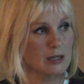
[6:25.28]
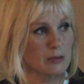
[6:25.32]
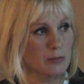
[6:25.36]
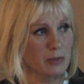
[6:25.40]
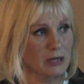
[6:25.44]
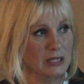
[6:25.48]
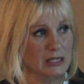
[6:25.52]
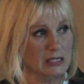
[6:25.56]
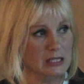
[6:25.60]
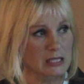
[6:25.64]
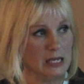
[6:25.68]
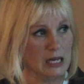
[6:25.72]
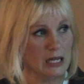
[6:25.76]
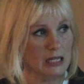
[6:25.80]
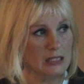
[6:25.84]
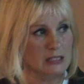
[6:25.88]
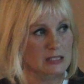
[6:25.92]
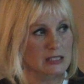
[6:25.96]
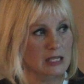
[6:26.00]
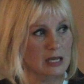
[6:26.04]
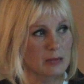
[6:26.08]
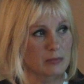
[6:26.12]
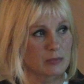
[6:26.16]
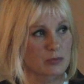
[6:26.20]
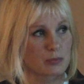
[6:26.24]
but at
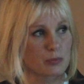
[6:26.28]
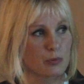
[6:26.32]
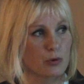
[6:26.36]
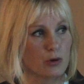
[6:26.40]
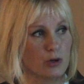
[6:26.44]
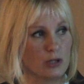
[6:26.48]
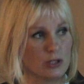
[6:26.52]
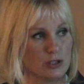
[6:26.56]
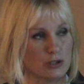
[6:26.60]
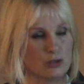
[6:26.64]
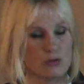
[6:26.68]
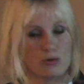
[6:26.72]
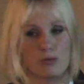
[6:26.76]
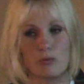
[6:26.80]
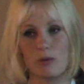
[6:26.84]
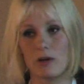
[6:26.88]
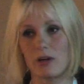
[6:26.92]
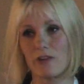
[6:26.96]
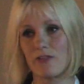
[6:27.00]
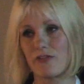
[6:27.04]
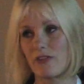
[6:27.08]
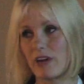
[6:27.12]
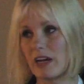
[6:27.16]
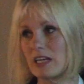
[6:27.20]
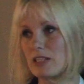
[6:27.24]
some point you
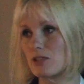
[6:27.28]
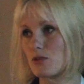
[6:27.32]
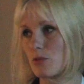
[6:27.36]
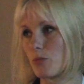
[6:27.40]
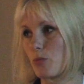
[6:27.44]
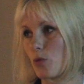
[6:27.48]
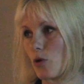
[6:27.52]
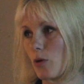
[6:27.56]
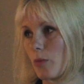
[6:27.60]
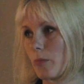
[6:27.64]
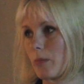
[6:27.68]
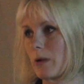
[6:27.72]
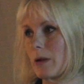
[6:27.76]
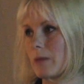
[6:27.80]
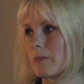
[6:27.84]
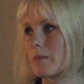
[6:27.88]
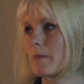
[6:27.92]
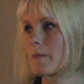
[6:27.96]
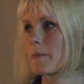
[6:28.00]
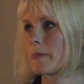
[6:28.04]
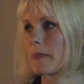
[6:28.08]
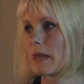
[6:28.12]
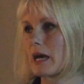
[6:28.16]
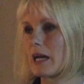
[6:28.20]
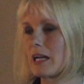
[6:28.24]
will face a problem,
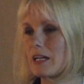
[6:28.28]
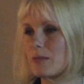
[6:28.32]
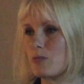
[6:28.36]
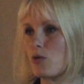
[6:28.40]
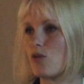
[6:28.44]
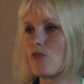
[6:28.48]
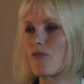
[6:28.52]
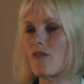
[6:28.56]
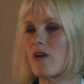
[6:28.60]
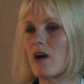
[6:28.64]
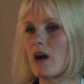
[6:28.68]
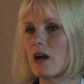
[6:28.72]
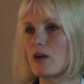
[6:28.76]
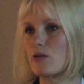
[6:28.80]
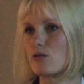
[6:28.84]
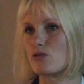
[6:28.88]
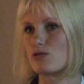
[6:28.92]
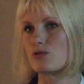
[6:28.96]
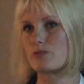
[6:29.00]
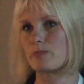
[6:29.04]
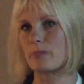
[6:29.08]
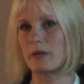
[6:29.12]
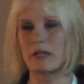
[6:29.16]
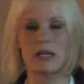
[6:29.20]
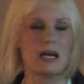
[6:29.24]
and it will
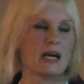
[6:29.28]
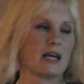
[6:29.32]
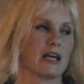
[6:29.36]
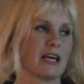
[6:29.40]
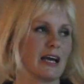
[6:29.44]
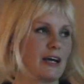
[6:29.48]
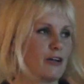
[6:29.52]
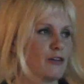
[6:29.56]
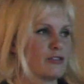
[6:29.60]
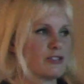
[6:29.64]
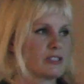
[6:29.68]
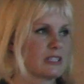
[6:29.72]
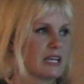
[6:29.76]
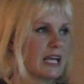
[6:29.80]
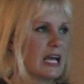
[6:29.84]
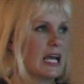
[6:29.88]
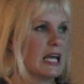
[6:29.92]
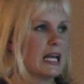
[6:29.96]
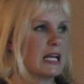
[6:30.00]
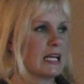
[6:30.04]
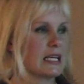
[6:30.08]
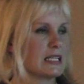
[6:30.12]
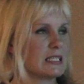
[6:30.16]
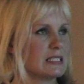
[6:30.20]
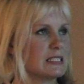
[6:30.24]
virus, but I cannot
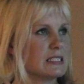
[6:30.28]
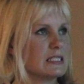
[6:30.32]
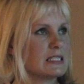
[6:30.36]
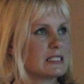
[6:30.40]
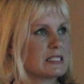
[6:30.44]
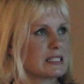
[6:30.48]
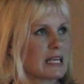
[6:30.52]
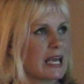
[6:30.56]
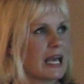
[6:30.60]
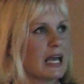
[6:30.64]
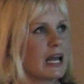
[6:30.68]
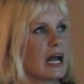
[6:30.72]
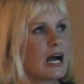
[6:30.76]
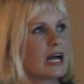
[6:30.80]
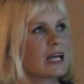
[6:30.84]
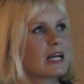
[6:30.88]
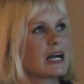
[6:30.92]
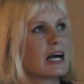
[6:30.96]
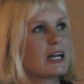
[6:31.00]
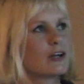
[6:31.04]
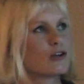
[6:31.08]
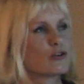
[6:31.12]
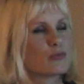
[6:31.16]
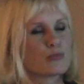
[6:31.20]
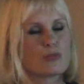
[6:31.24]
scale. I
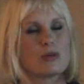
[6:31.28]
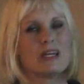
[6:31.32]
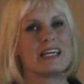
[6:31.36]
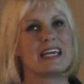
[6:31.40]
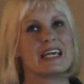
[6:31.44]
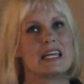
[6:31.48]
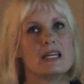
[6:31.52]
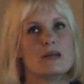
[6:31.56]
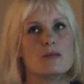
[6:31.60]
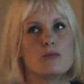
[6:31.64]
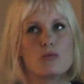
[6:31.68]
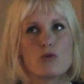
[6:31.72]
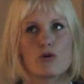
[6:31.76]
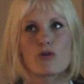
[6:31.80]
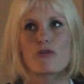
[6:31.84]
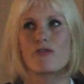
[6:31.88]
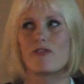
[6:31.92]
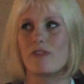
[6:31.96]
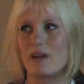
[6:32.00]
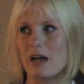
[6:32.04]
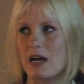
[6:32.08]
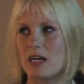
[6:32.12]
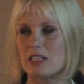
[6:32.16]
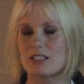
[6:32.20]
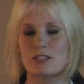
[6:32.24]
cannot bring any more
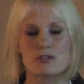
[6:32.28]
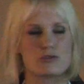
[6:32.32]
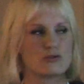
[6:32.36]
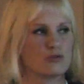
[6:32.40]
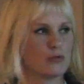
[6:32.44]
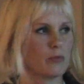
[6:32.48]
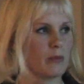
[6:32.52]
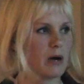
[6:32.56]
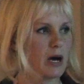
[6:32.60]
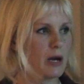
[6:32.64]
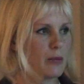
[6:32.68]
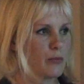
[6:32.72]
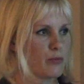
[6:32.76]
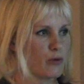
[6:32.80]
flasks to my